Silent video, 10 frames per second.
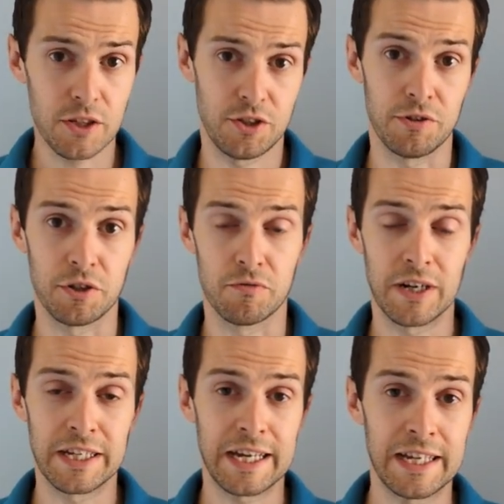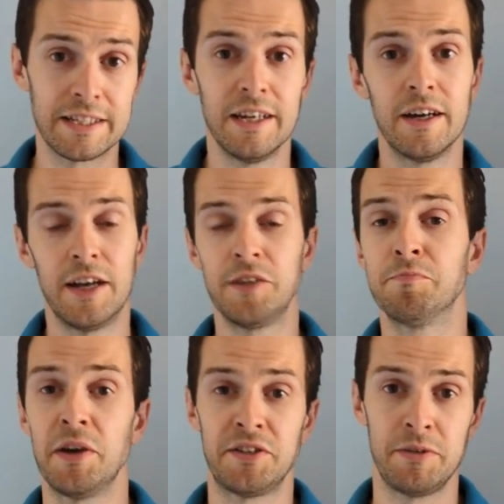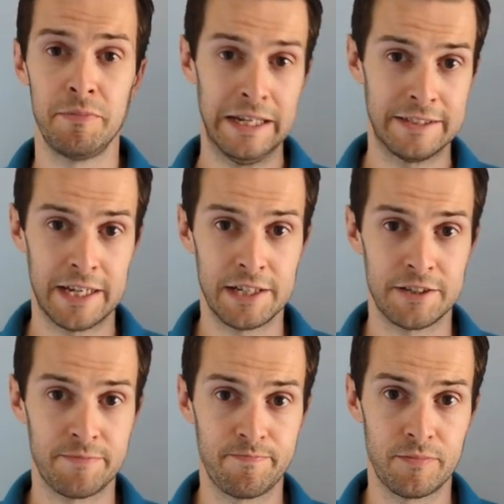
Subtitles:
during your running gait, and it's measured in milliseconds.